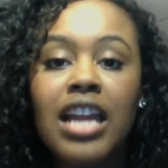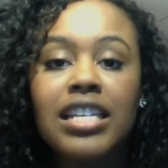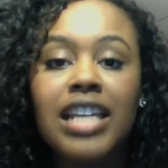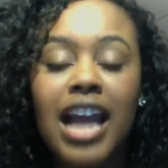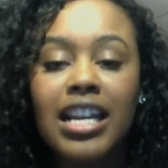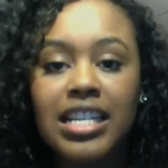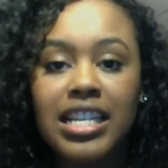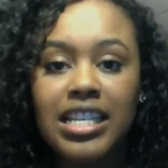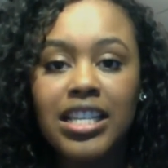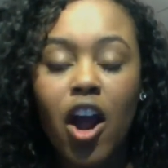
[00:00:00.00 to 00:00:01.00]

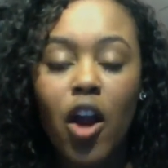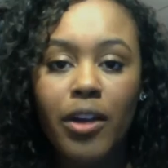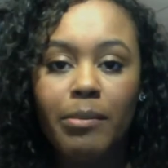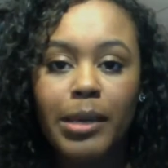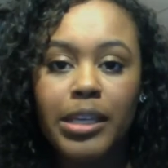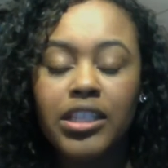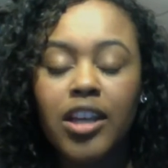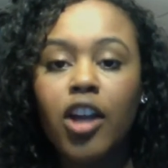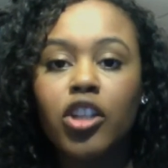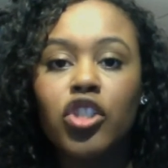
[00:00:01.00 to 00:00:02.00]
90s R&B
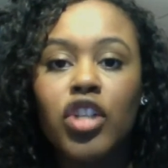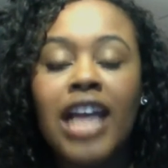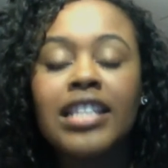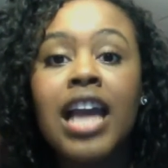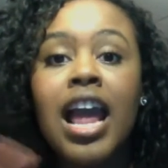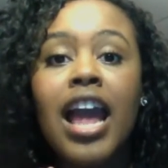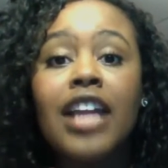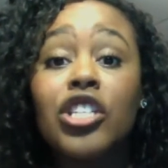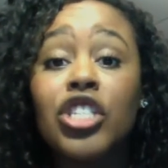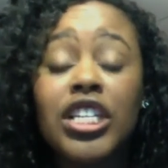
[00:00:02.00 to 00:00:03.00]
songstress,
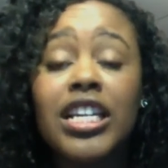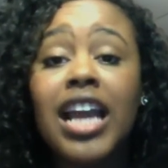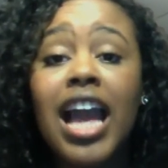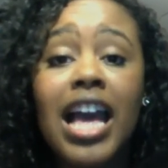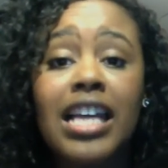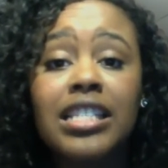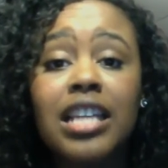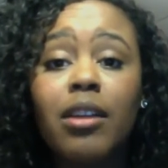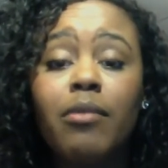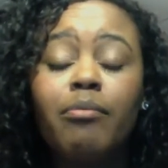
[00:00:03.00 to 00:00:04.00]
and she has
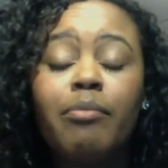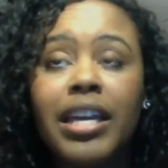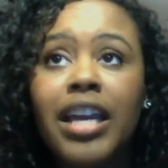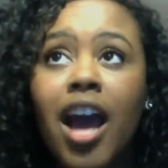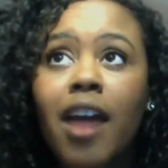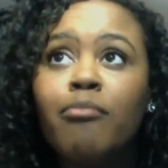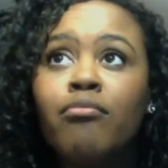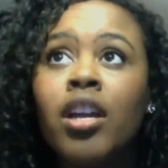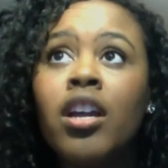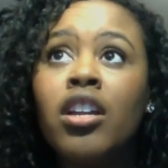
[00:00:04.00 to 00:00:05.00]

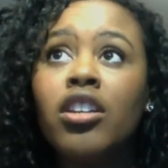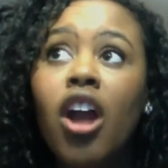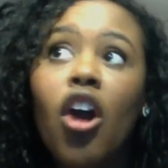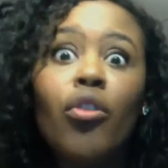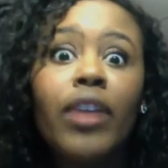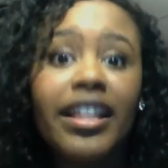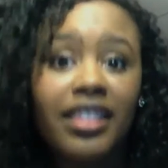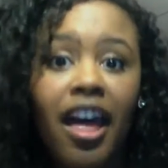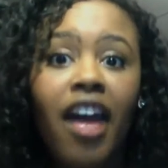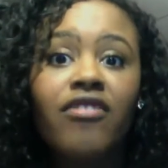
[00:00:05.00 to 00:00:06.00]
become known
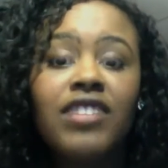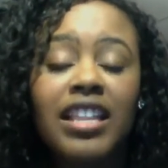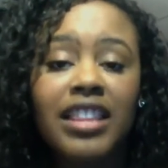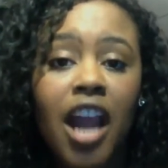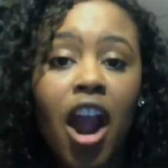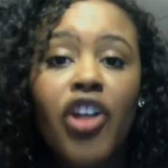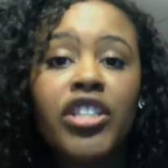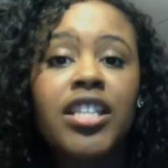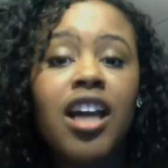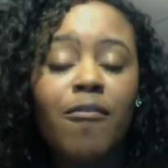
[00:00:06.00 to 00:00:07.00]
and loved in the
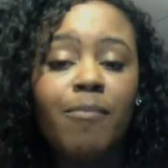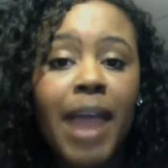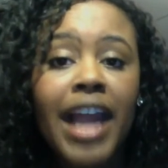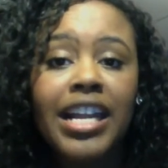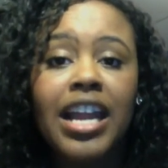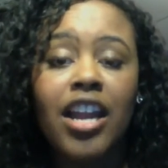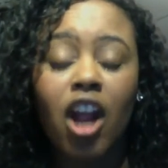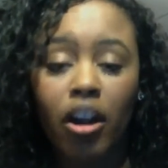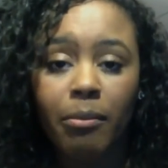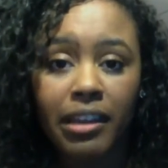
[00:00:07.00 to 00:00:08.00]
hearts of many an
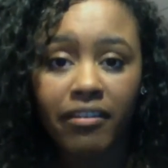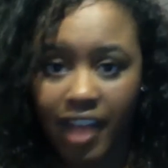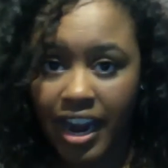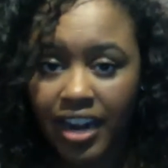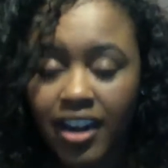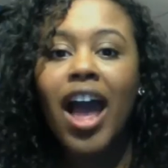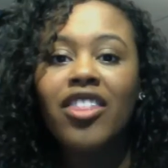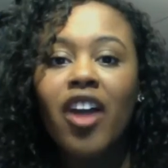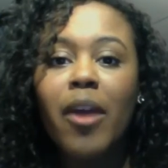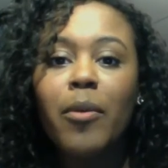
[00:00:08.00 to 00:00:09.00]
R&B fan. I
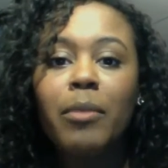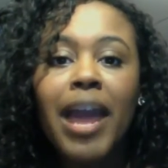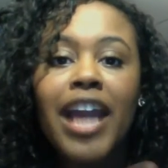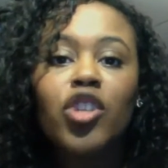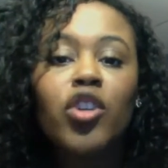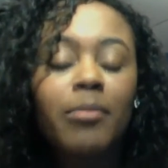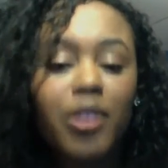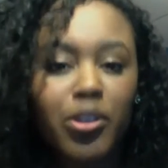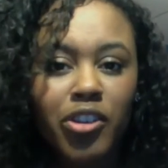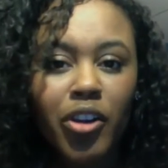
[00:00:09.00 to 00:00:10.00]
thought I would pay
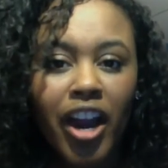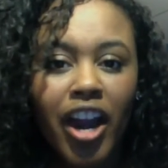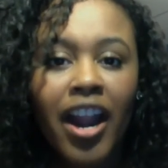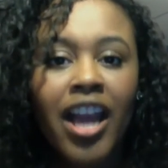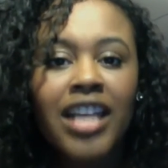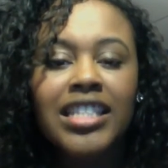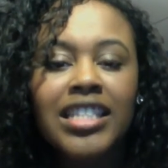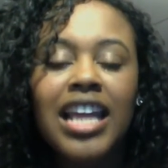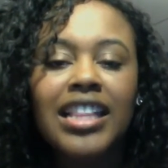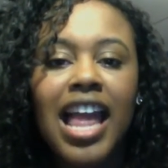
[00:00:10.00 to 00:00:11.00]
tribute to her,
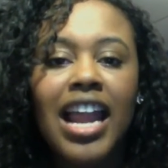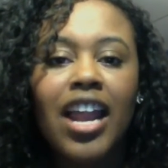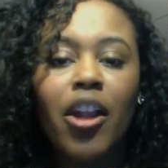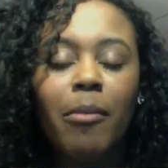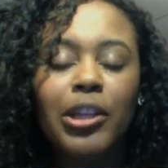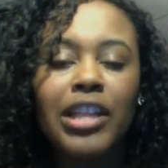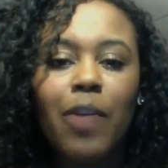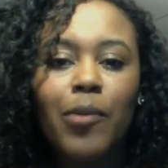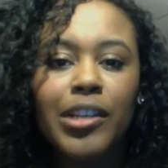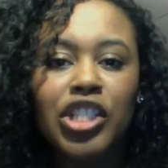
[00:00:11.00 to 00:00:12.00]
seeing that her
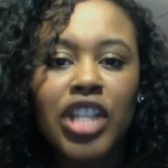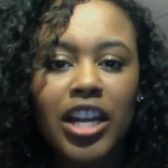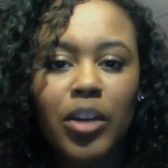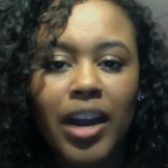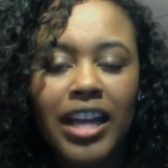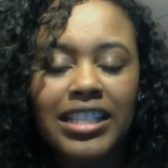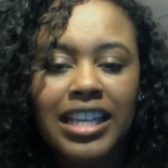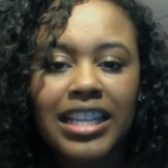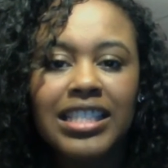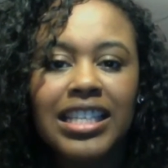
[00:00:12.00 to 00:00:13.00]
birthday was January
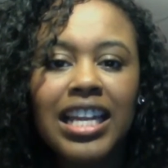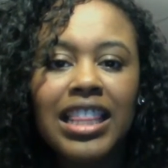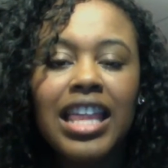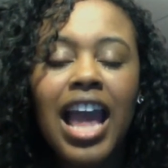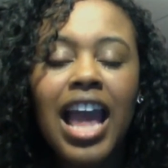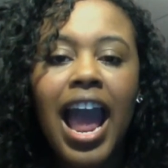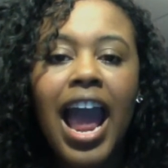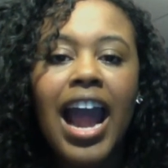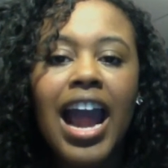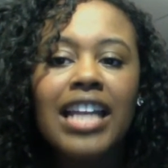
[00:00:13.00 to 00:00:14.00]
16th,
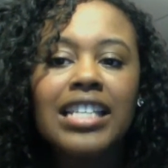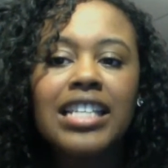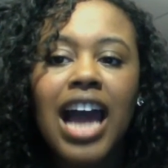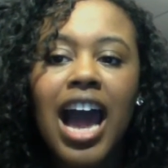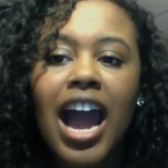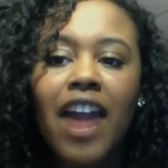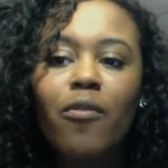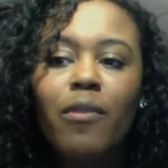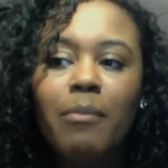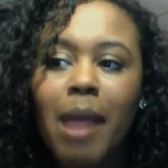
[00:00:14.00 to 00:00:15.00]
and I
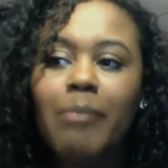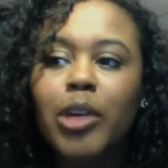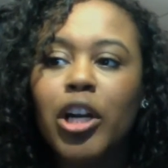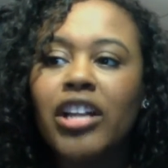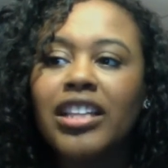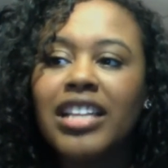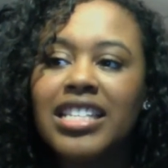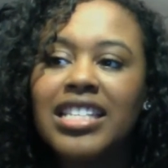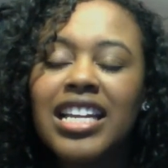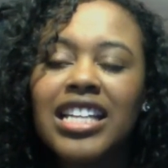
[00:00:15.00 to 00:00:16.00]
remember
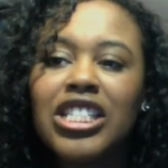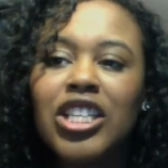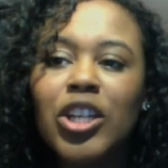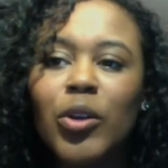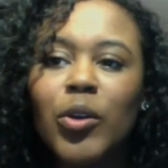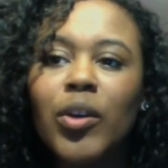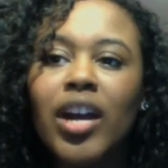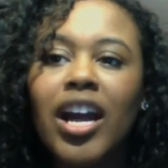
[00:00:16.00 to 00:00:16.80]
listening to